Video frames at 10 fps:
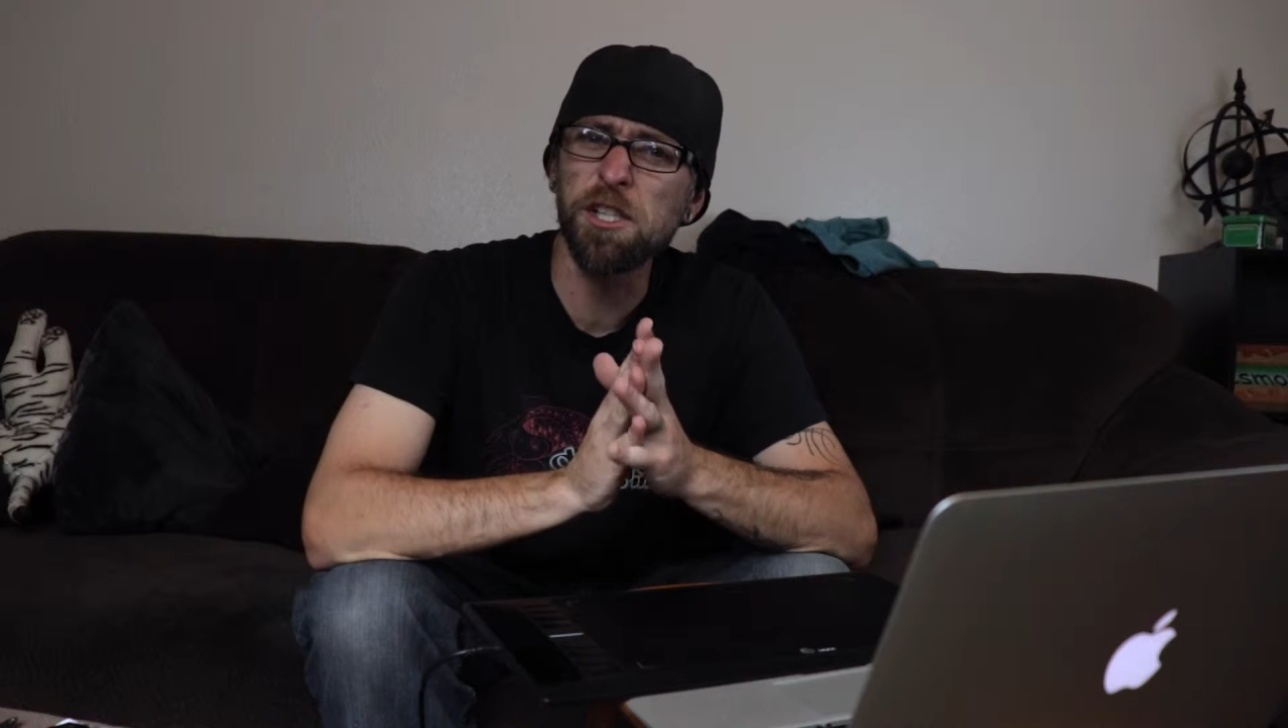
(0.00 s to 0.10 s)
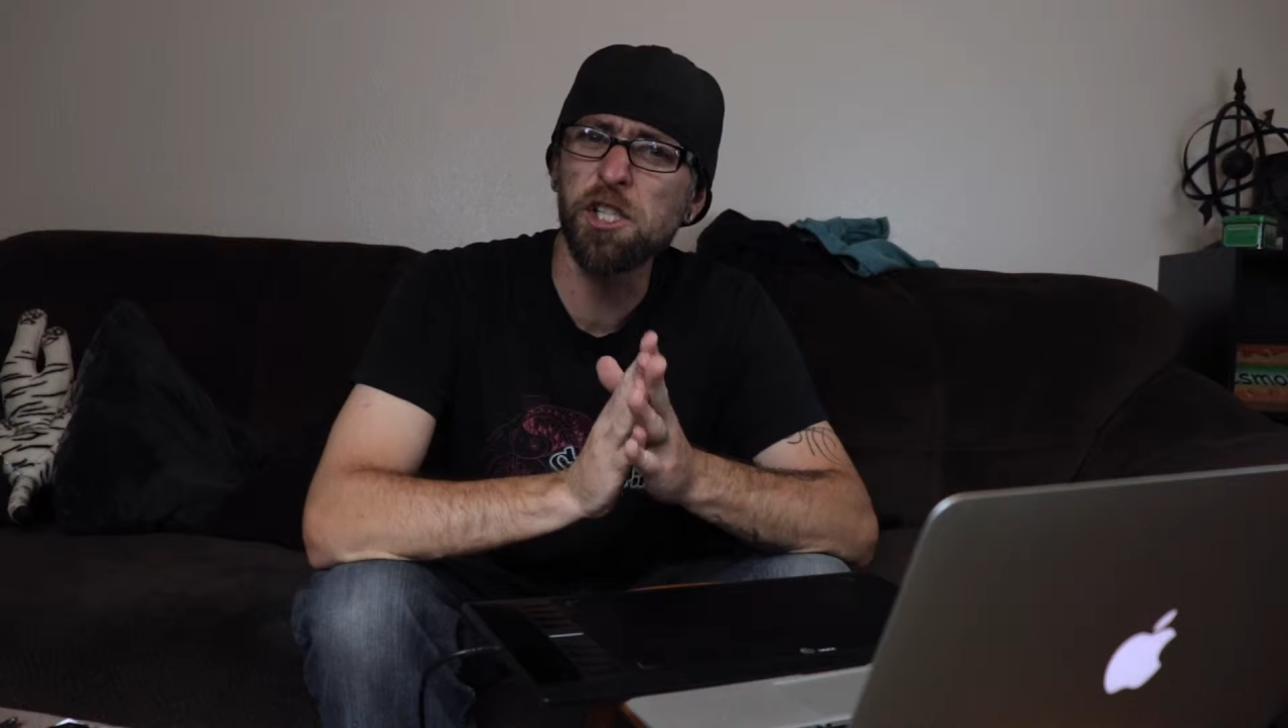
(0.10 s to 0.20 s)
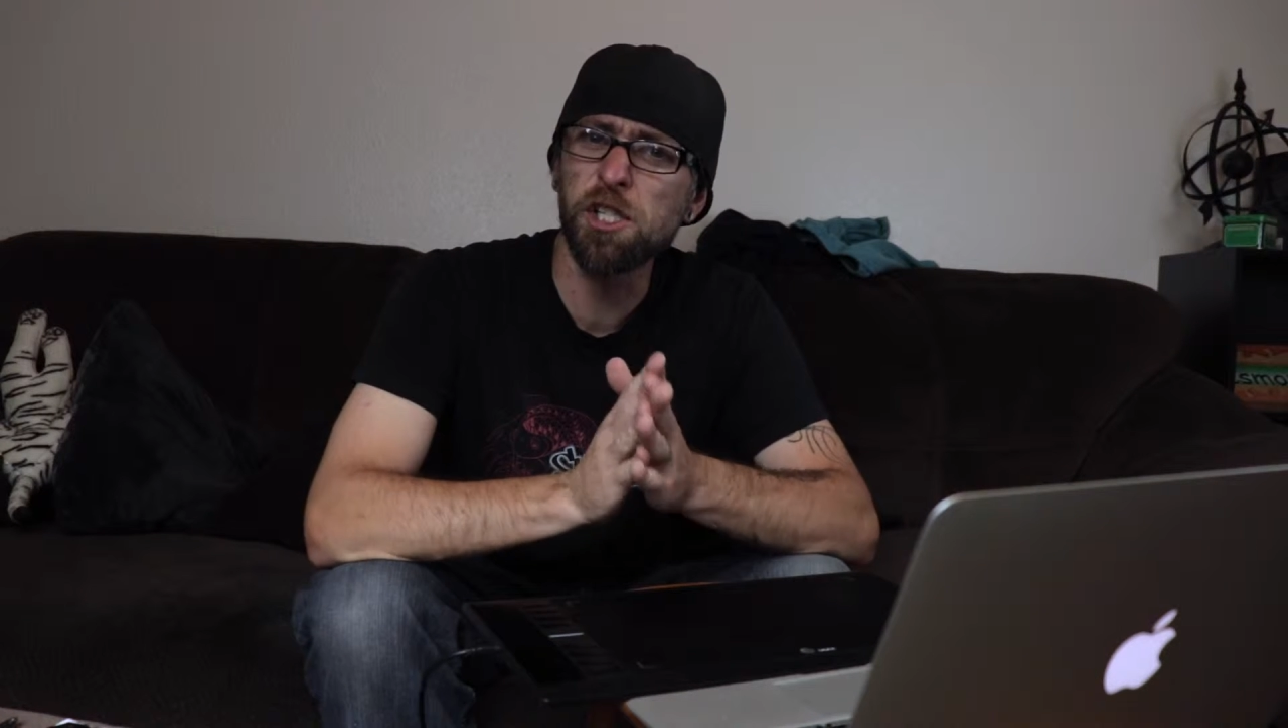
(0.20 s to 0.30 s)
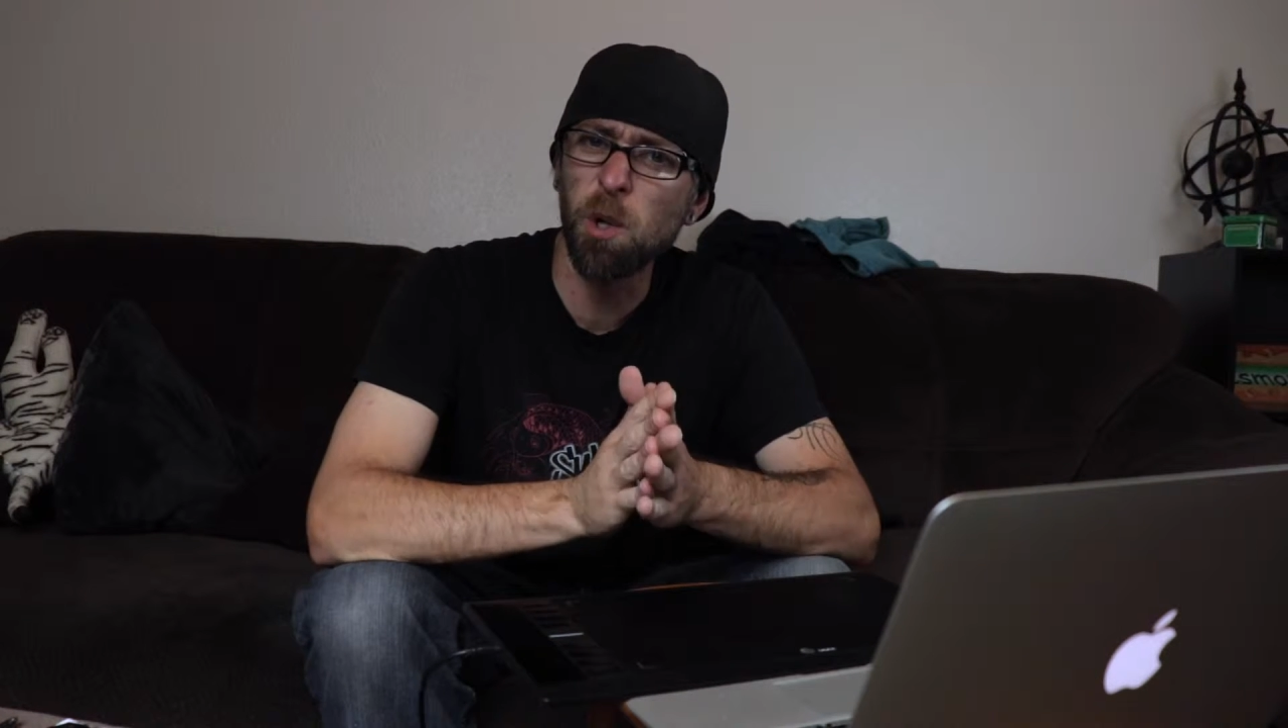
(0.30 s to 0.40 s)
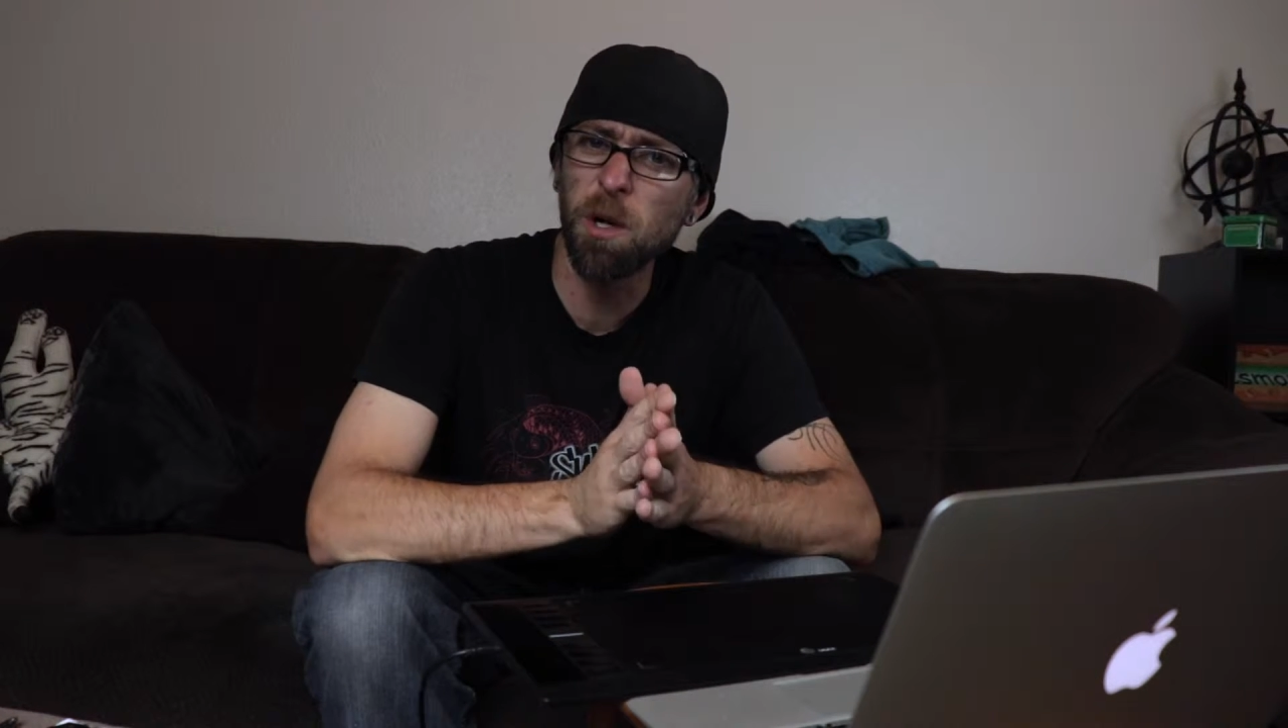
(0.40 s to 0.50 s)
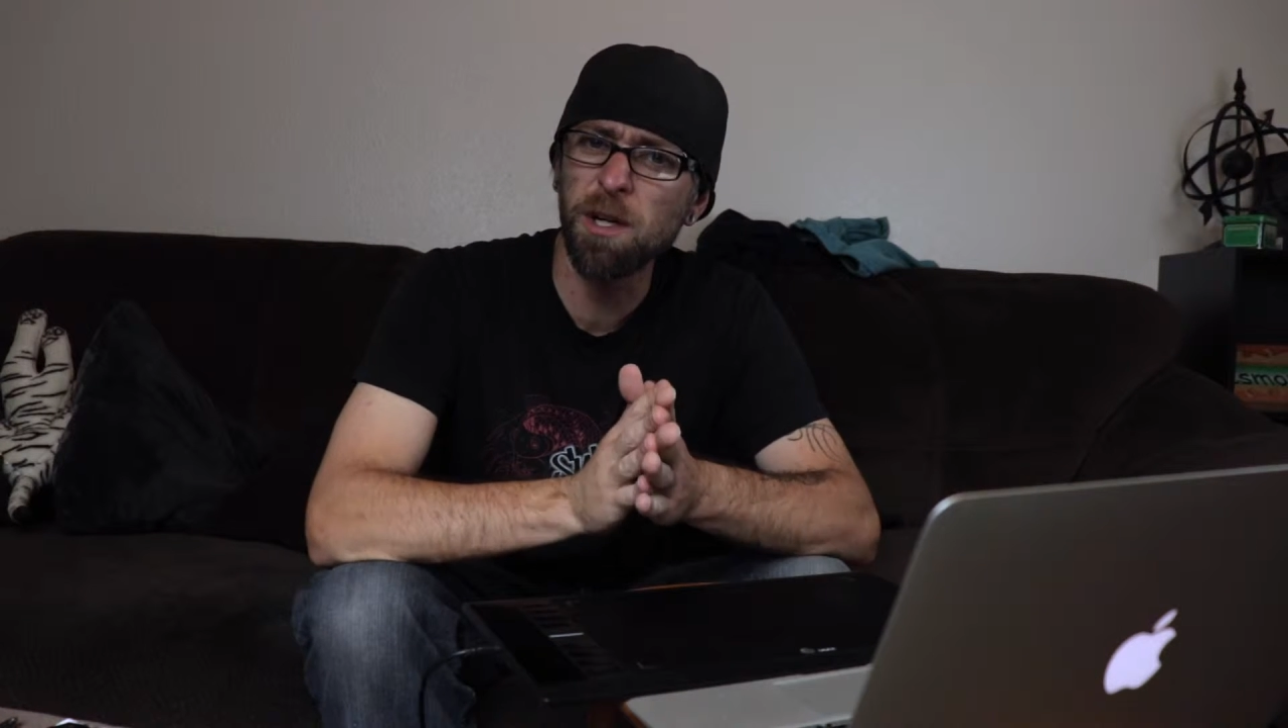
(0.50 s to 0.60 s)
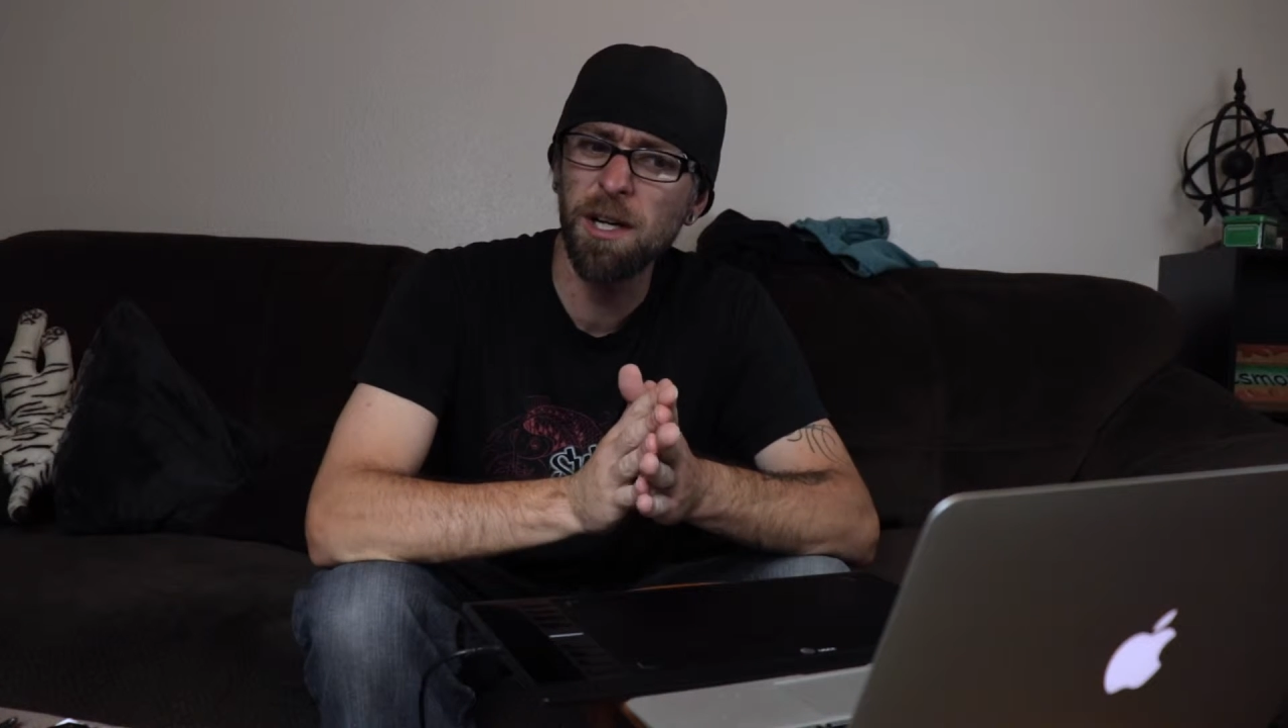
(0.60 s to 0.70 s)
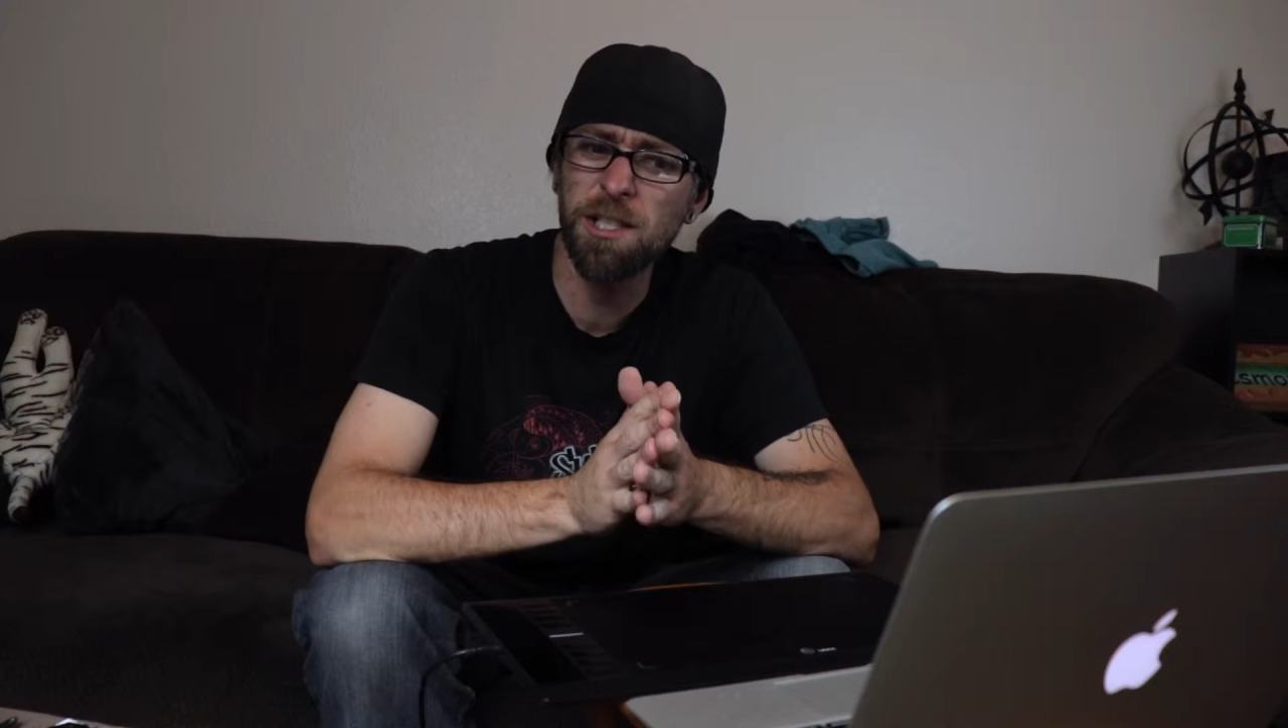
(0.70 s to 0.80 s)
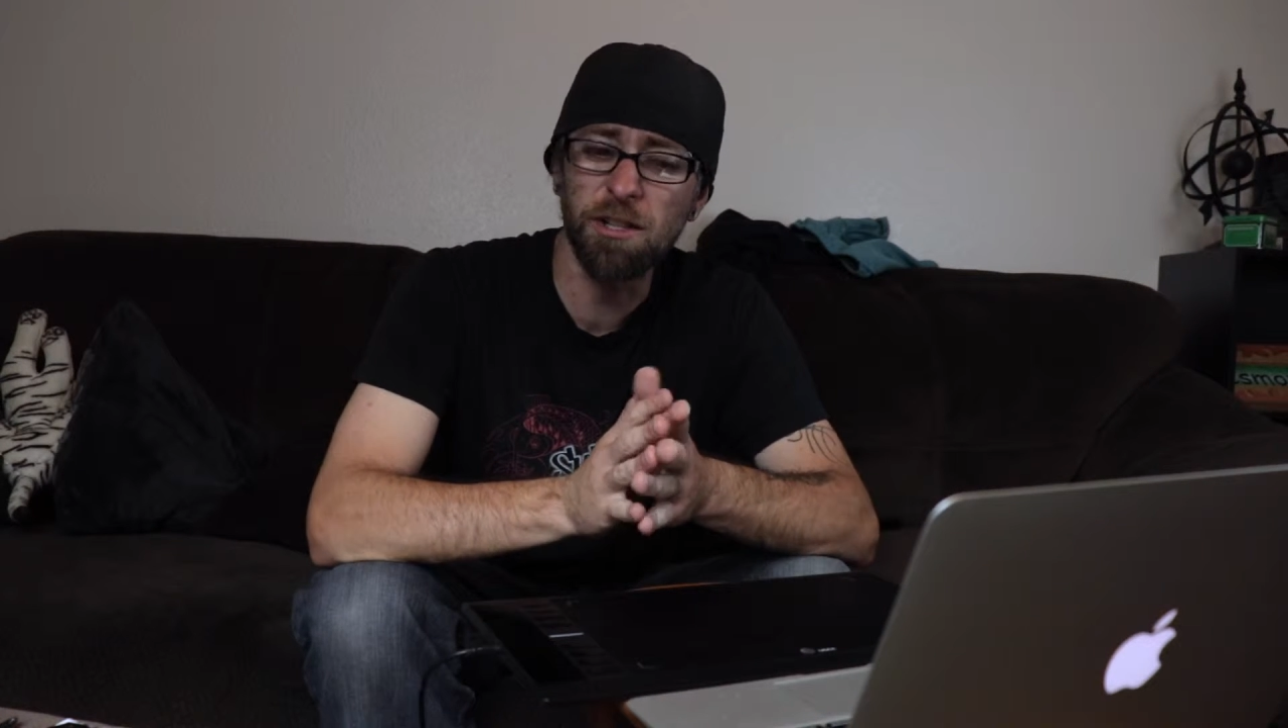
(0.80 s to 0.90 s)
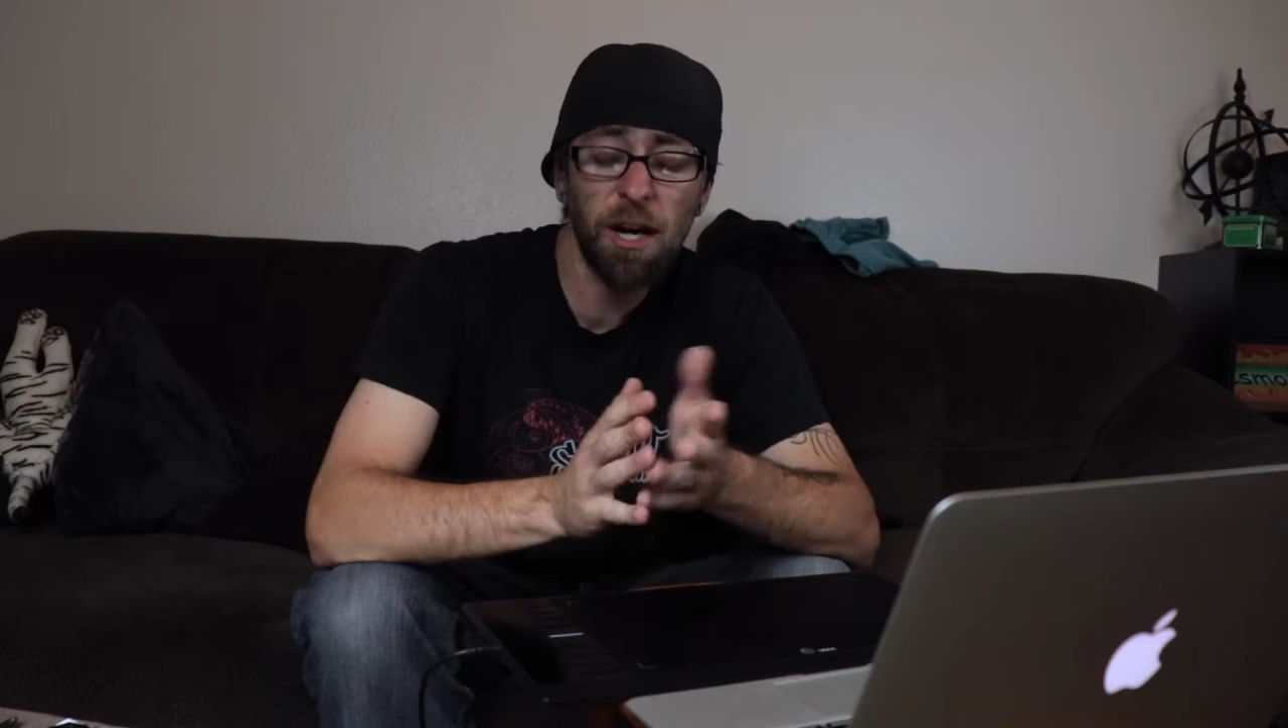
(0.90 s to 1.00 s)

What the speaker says: shortcuts,